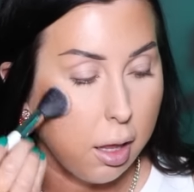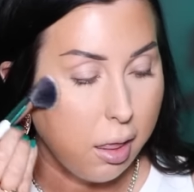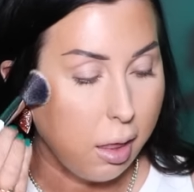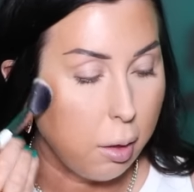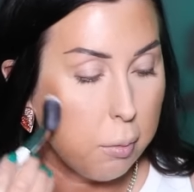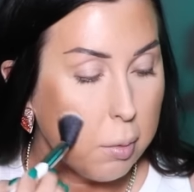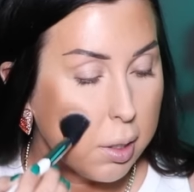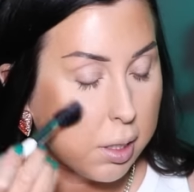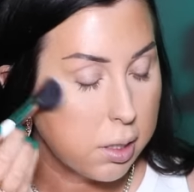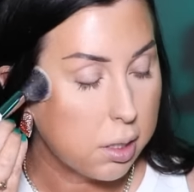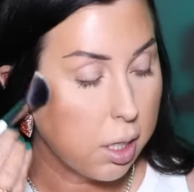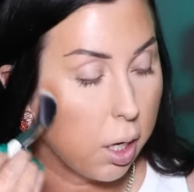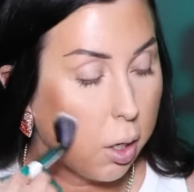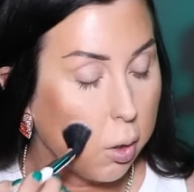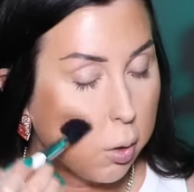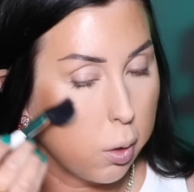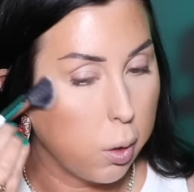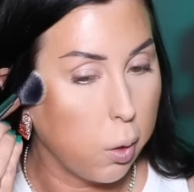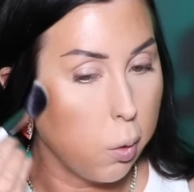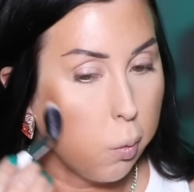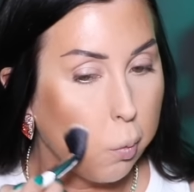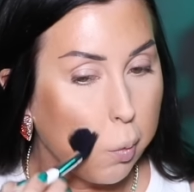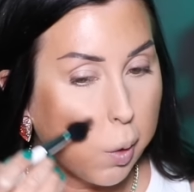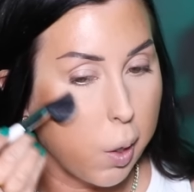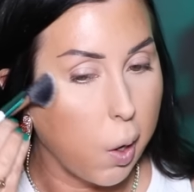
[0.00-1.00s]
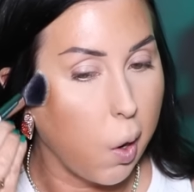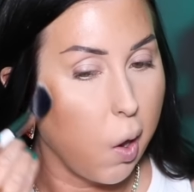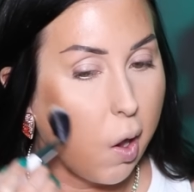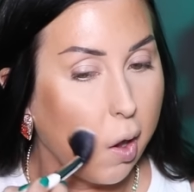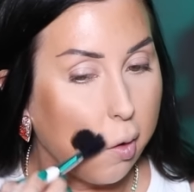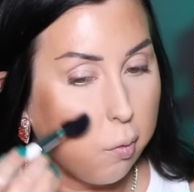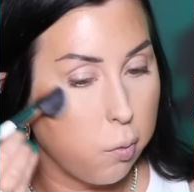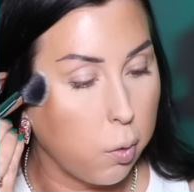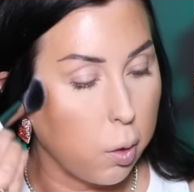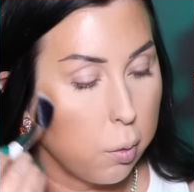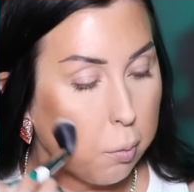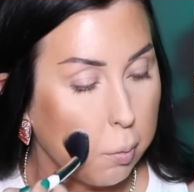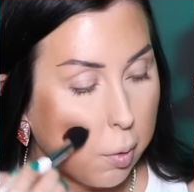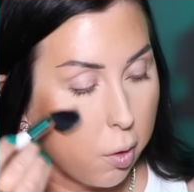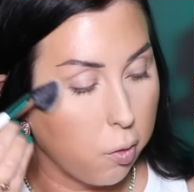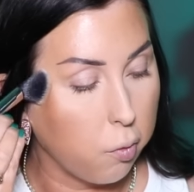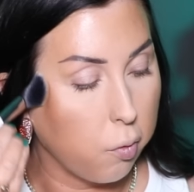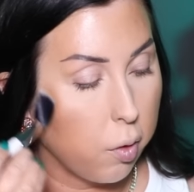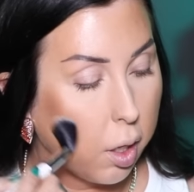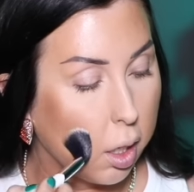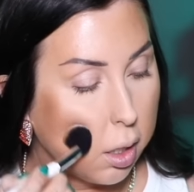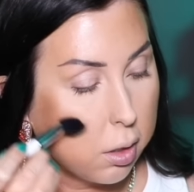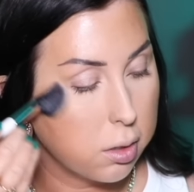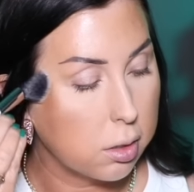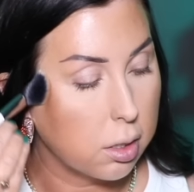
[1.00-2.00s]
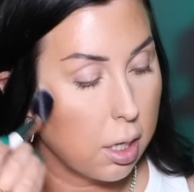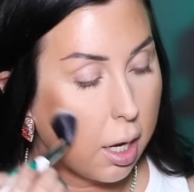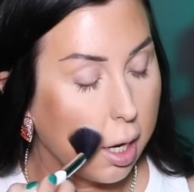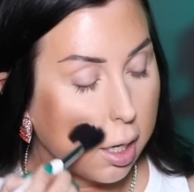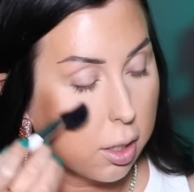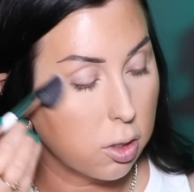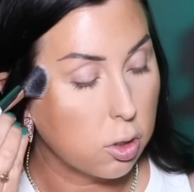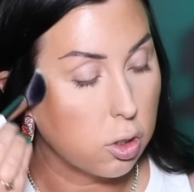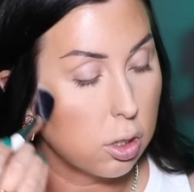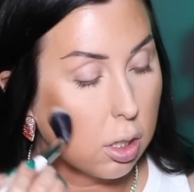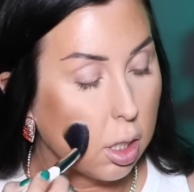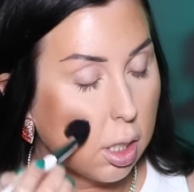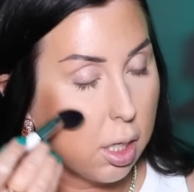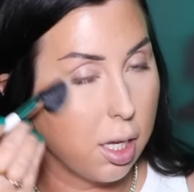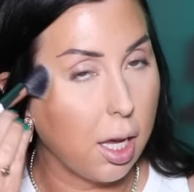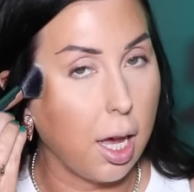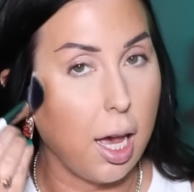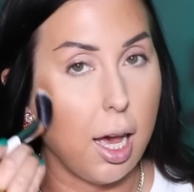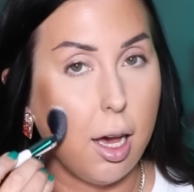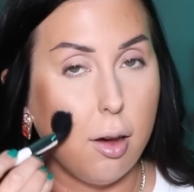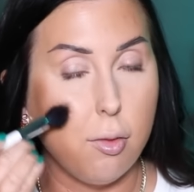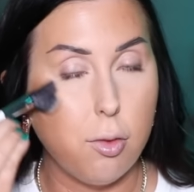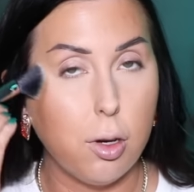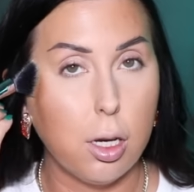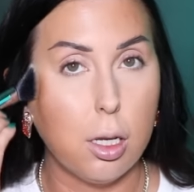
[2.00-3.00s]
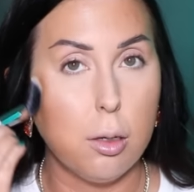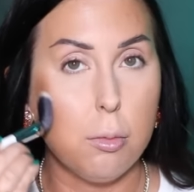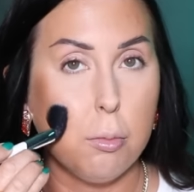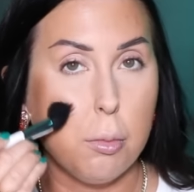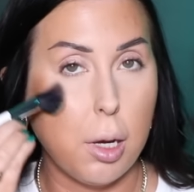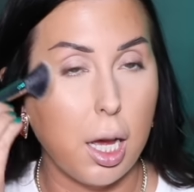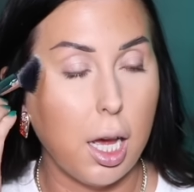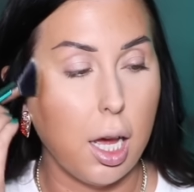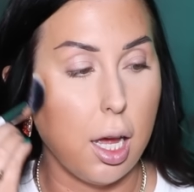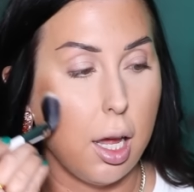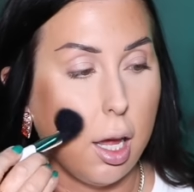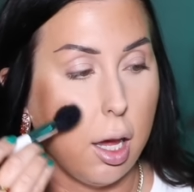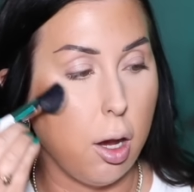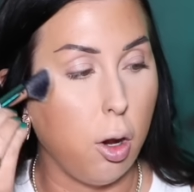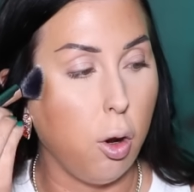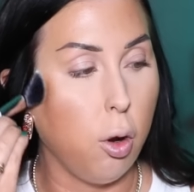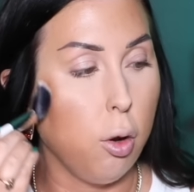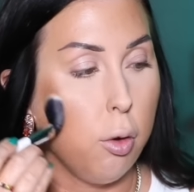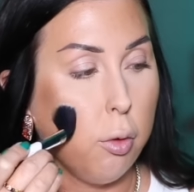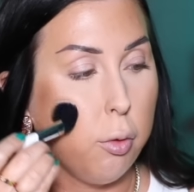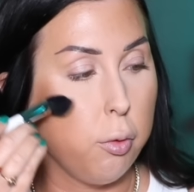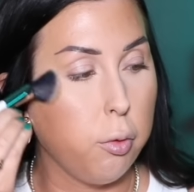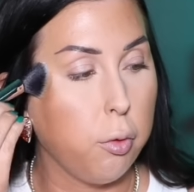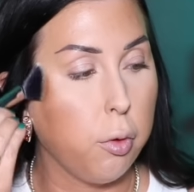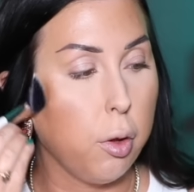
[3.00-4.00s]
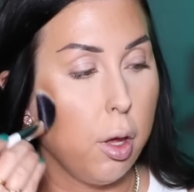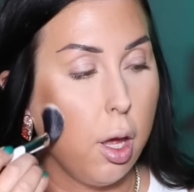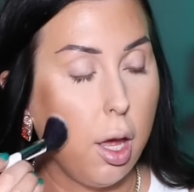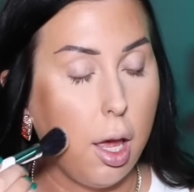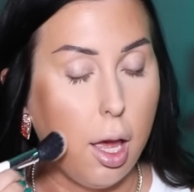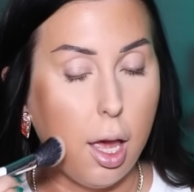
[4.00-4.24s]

Let me tell you what I have on my face. Actually, I have on my e.l.f.